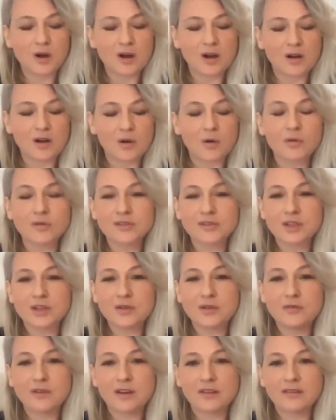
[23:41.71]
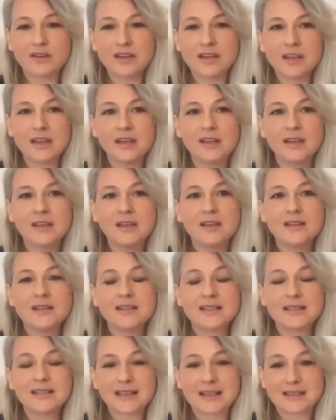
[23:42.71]
are also very
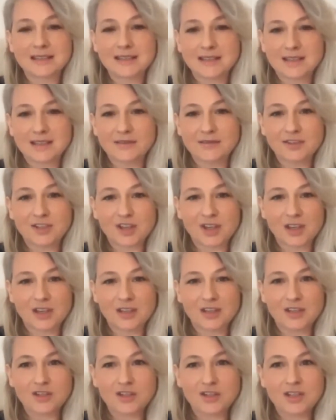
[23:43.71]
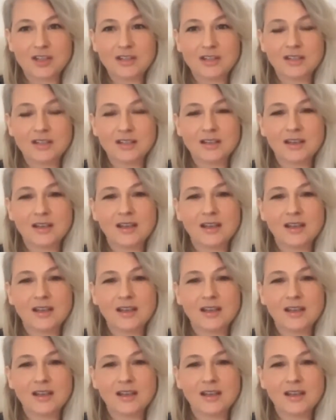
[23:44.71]
sensitive to energy.